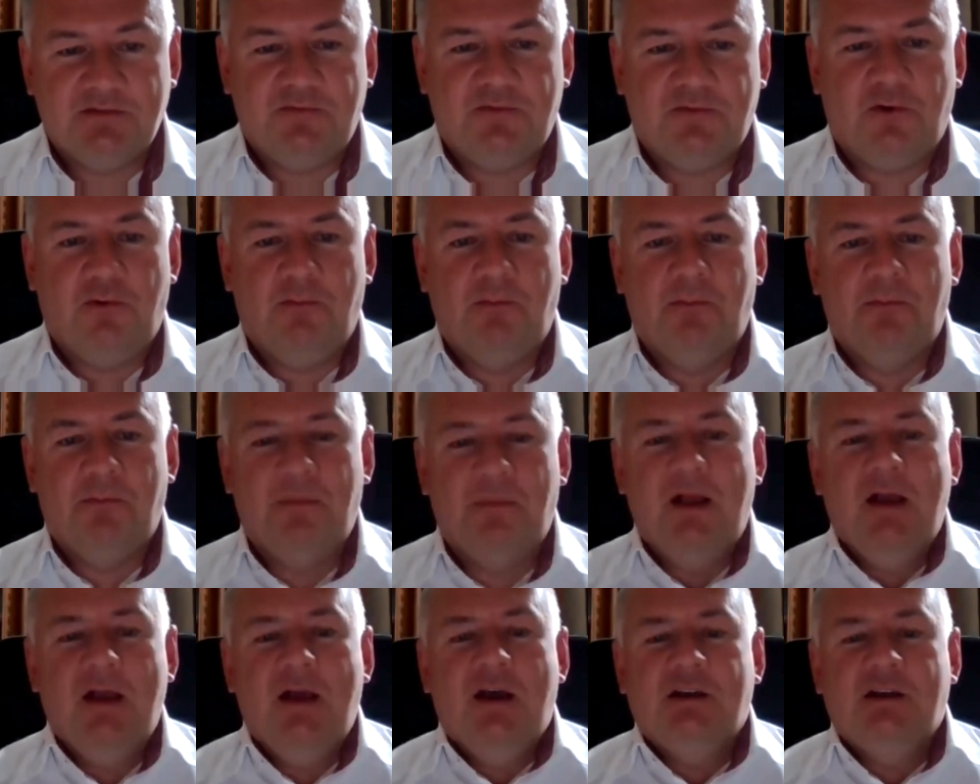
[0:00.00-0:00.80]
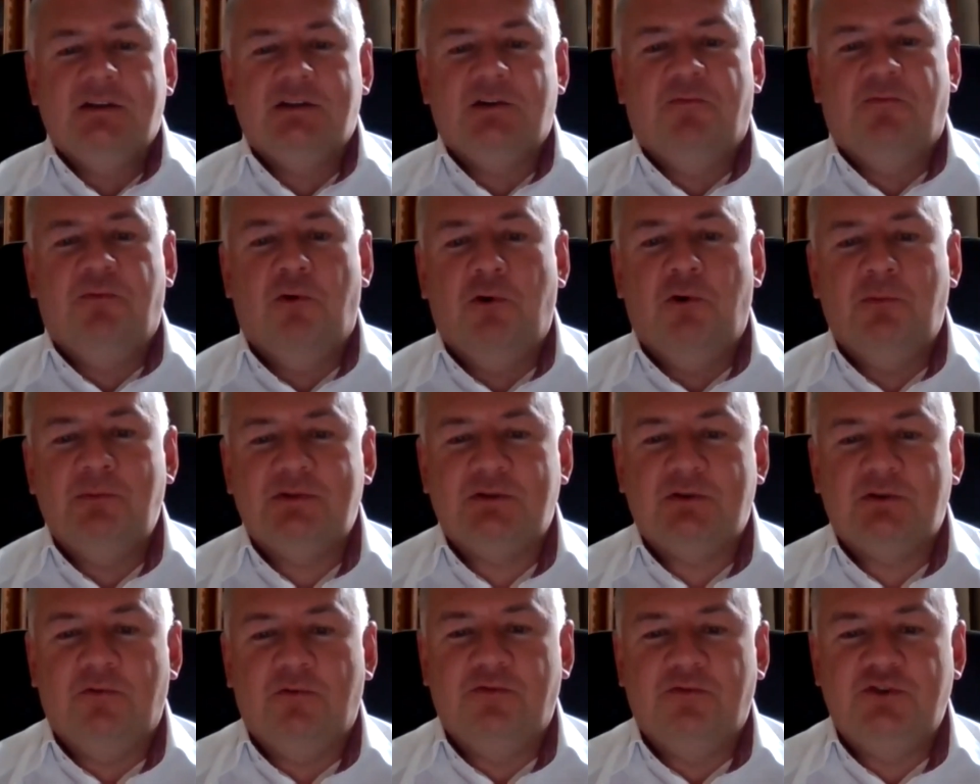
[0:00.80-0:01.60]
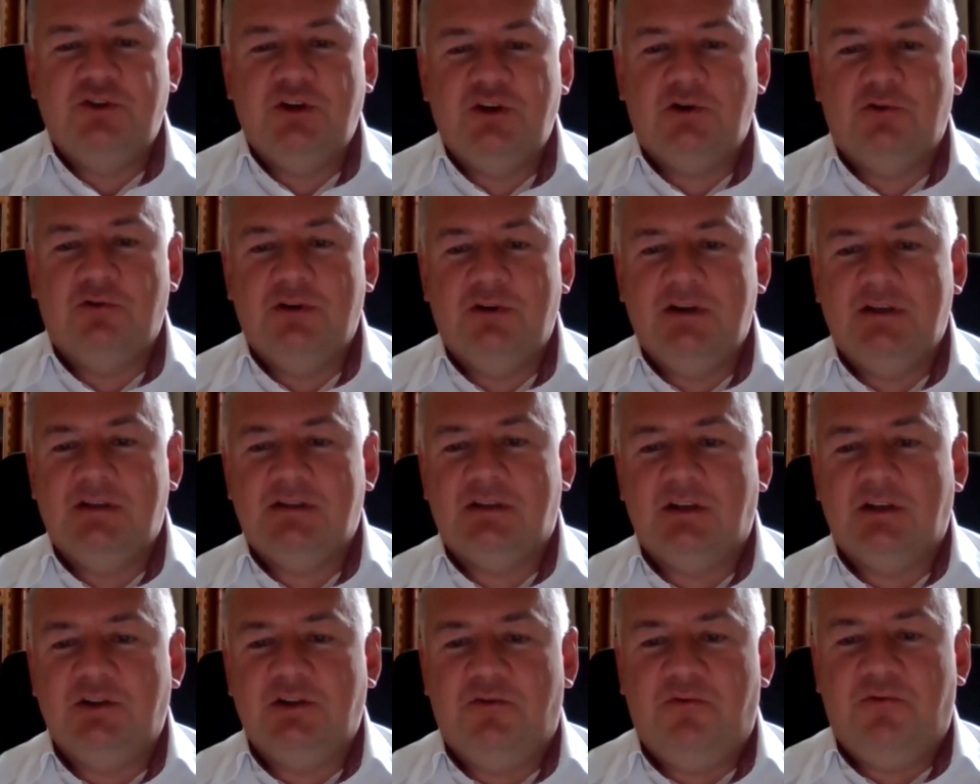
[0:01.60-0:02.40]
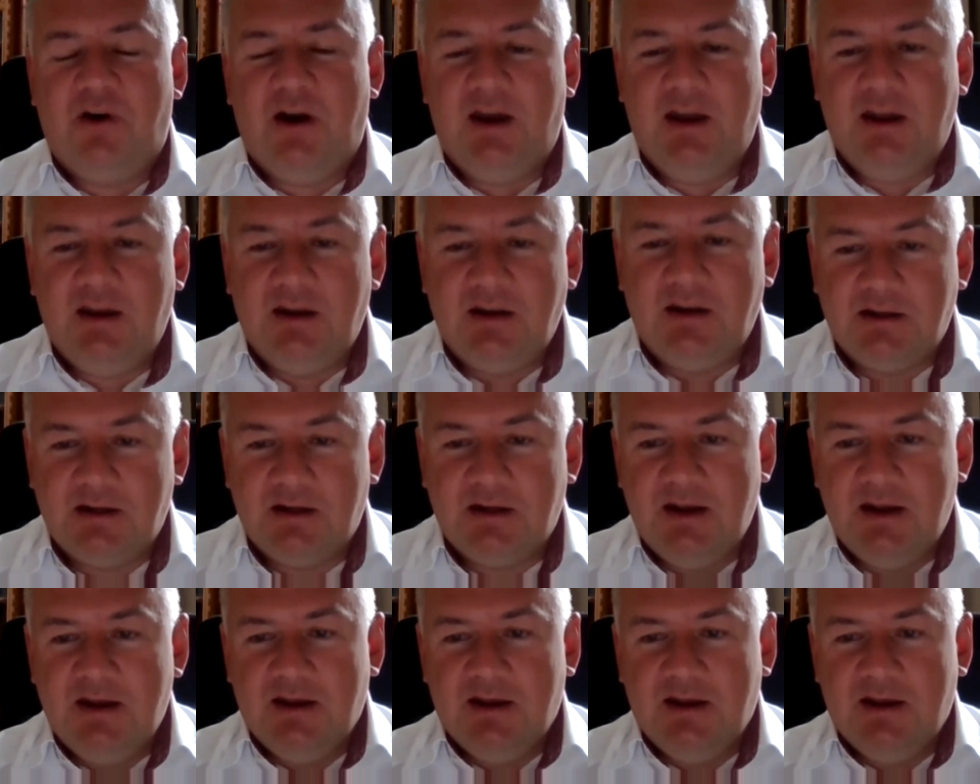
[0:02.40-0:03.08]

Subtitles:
from the forms of terrorists defined